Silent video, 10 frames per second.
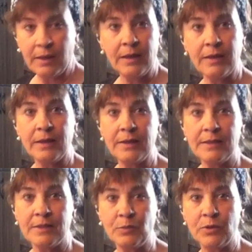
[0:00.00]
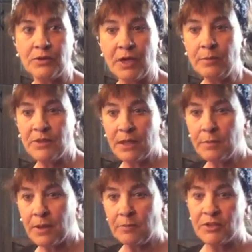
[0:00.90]
Hi guys, well time's
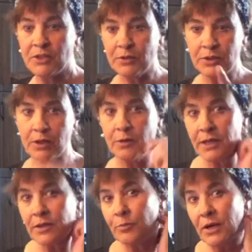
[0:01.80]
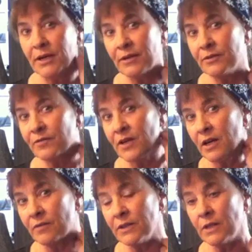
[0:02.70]
up. I'm just going to go and get the bread out of the
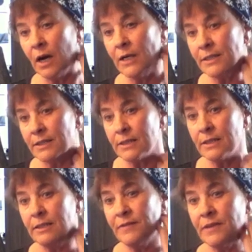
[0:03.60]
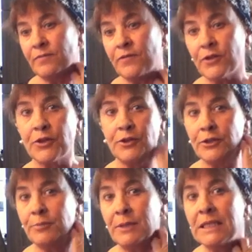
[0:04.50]
oven. I did leave it in for
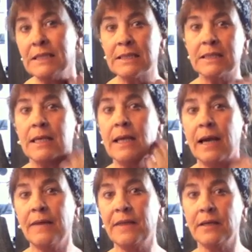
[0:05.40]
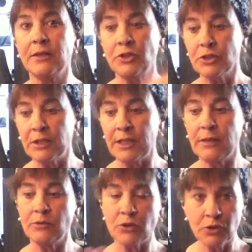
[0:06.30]
30 minutes and then I took it
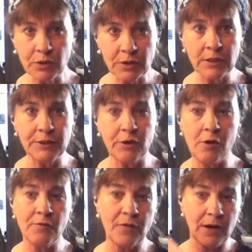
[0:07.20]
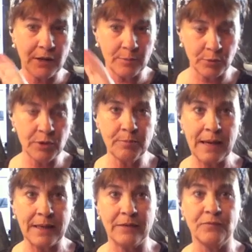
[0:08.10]
out, took the lid off, and I put it
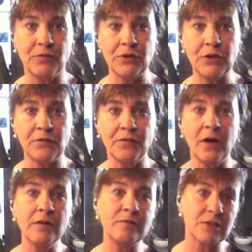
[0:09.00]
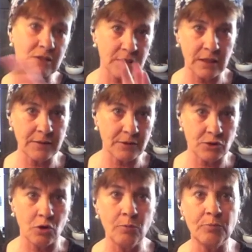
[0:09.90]
back in for another 5 just to let the
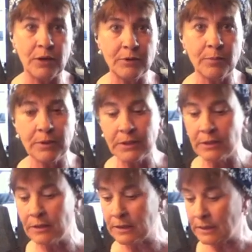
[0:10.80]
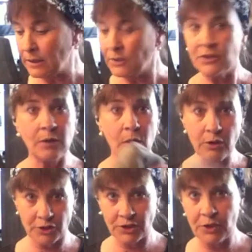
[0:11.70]
top brown up a little. So
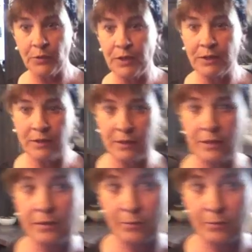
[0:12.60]
I'll just go and get the